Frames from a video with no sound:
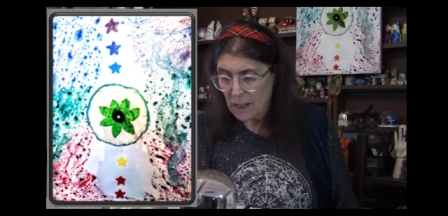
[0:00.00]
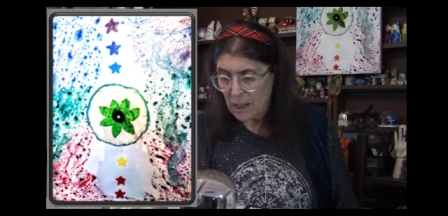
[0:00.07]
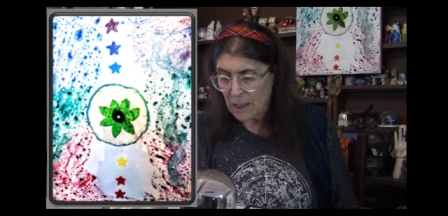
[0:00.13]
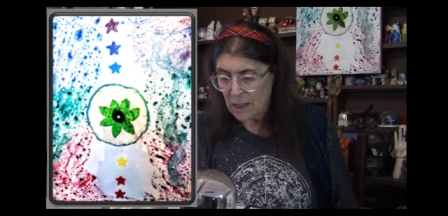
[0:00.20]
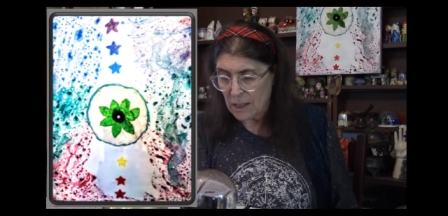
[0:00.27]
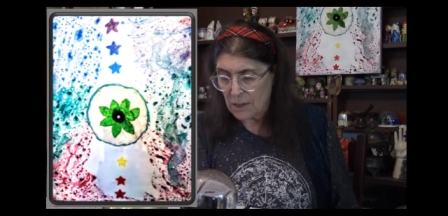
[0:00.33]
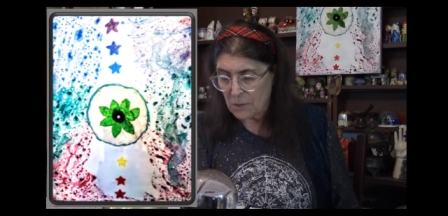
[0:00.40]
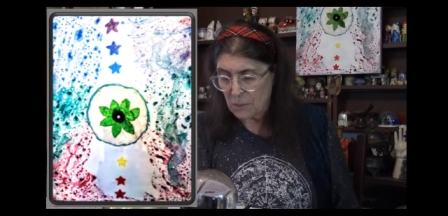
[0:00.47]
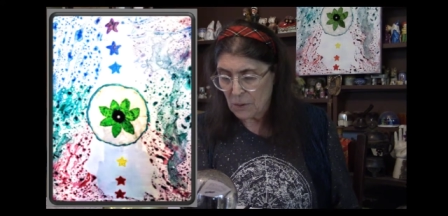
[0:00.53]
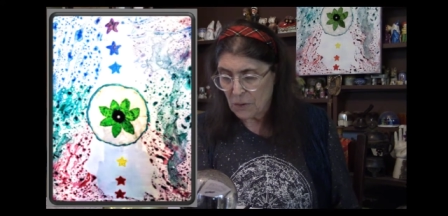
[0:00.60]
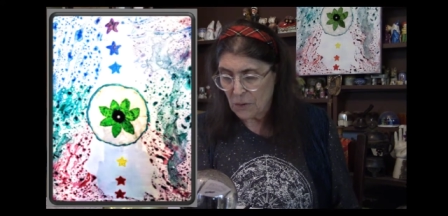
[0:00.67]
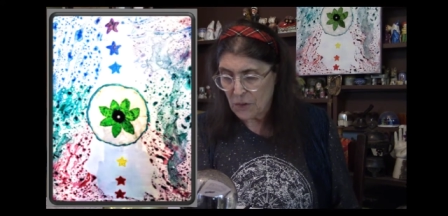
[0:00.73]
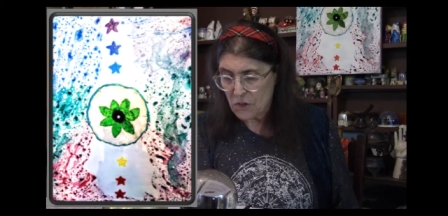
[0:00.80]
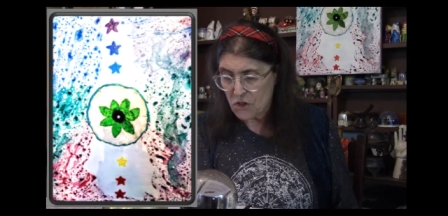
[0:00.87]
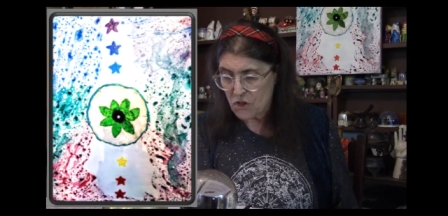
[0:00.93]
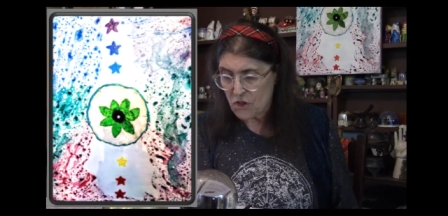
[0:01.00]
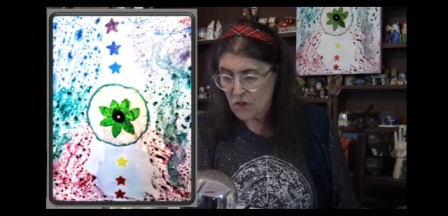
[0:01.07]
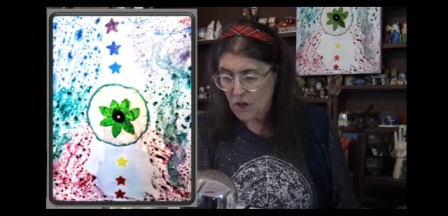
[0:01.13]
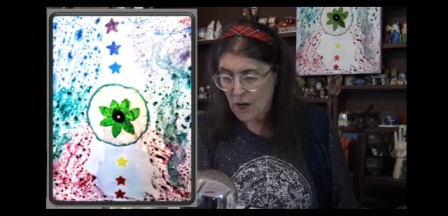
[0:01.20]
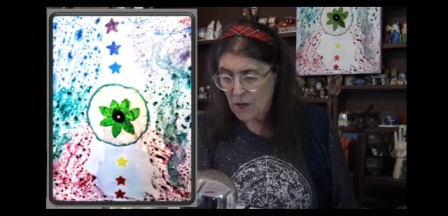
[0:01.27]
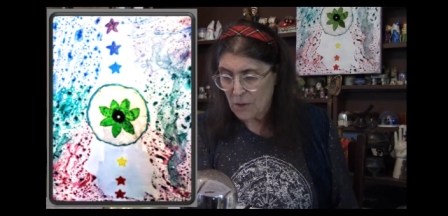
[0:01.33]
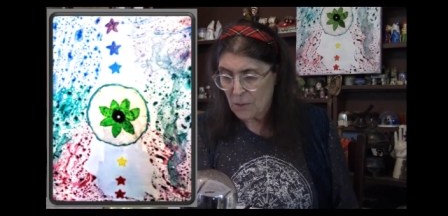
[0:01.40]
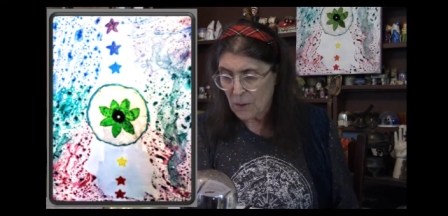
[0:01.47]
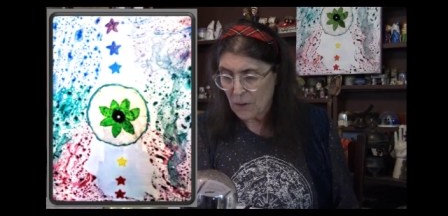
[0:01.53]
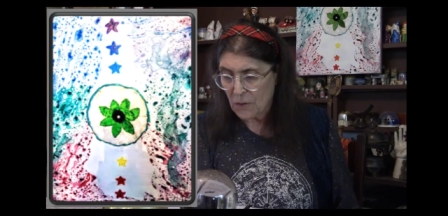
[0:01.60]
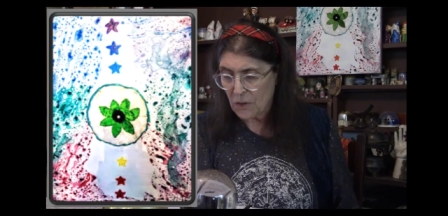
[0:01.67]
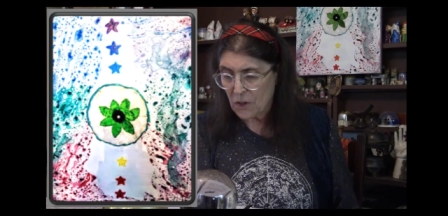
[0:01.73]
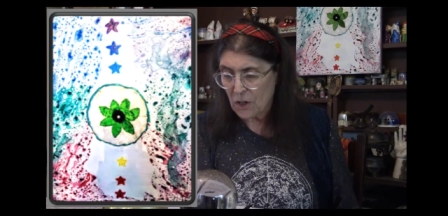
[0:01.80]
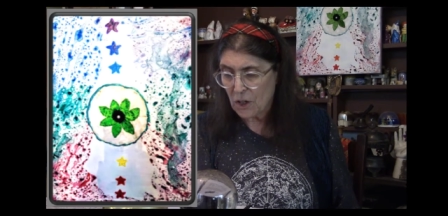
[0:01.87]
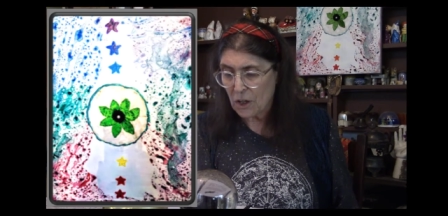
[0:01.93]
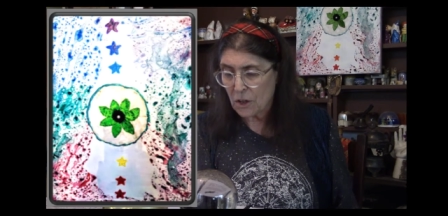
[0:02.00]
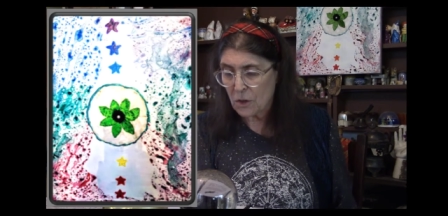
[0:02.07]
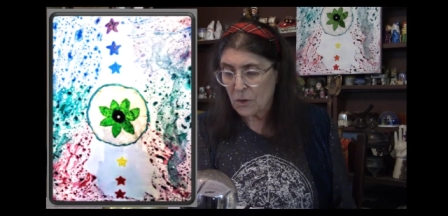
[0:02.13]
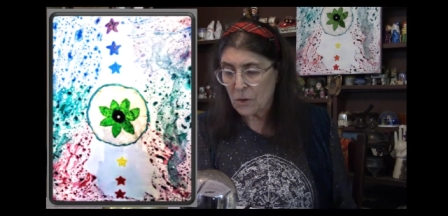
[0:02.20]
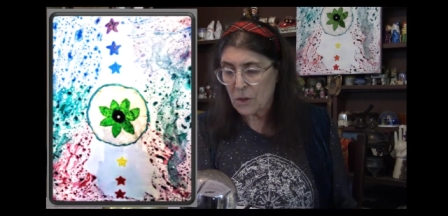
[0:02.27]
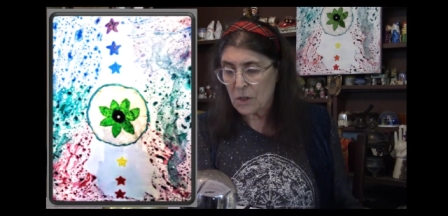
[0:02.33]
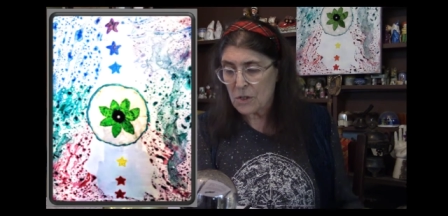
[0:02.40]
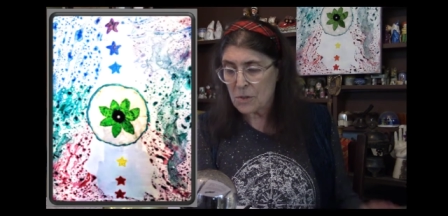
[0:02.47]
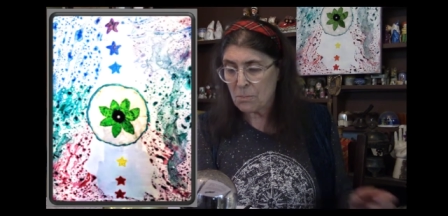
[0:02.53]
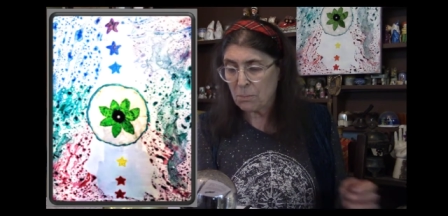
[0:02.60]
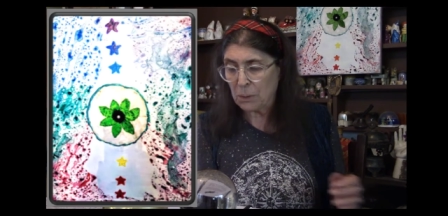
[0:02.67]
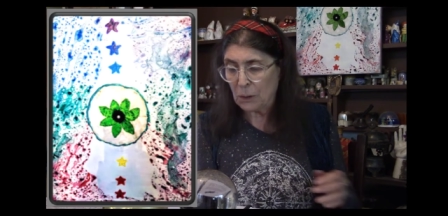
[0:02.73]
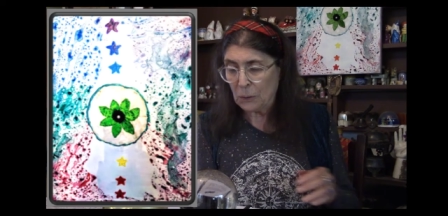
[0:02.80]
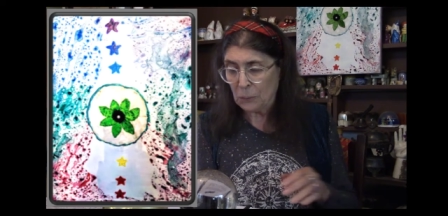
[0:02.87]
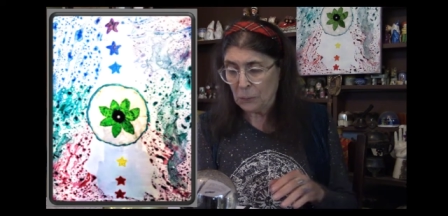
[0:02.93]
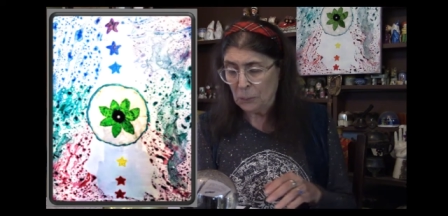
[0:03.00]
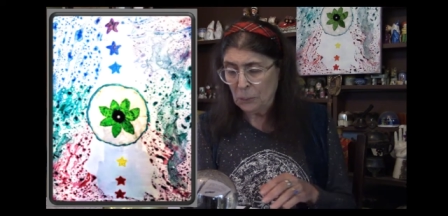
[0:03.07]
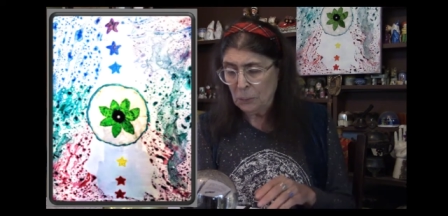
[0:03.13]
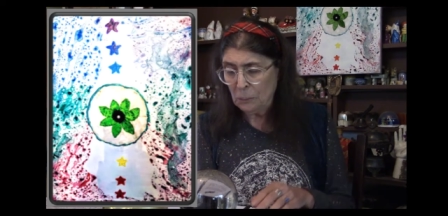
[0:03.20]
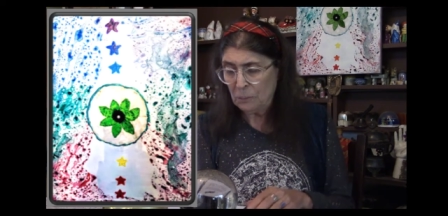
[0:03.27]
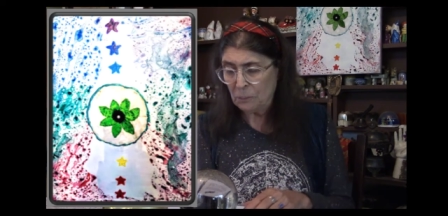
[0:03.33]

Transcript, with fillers: And with this chakra, the color is blue.